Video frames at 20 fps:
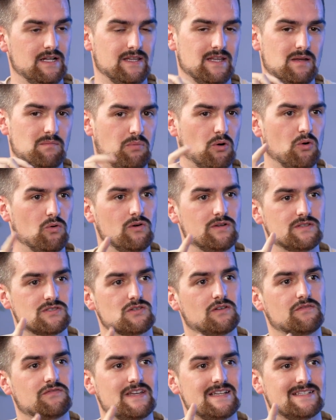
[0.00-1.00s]
The importance
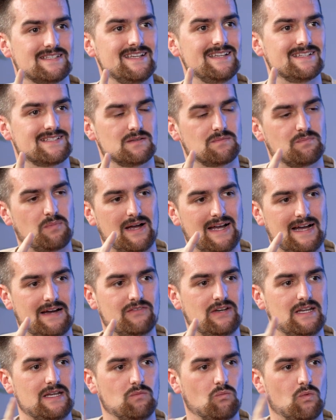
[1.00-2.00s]
of this is by
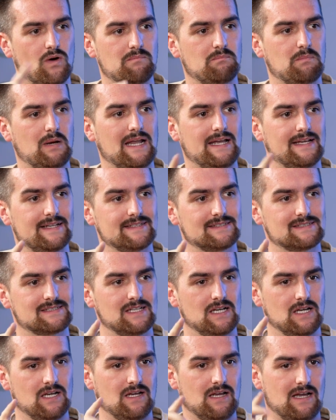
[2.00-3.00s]
having it in one place,
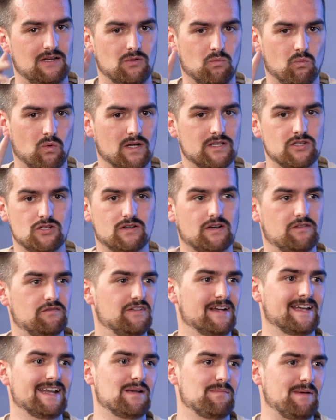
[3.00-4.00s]
one, you don't
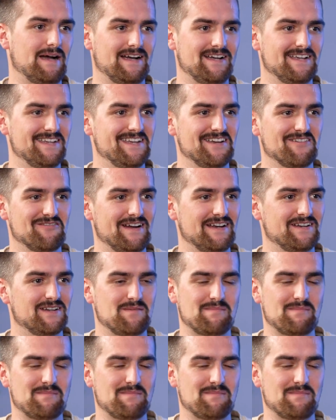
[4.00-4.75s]
forget about a year end.